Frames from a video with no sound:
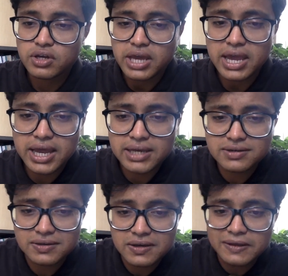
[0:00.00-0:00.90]

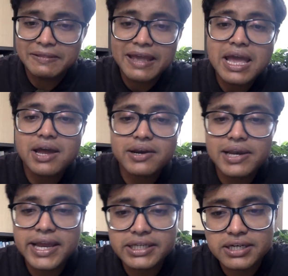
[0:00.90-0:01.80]
And they are
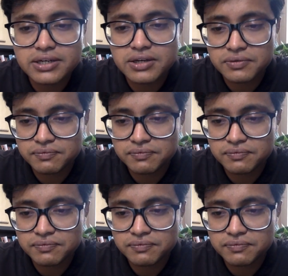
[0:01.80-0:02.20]
related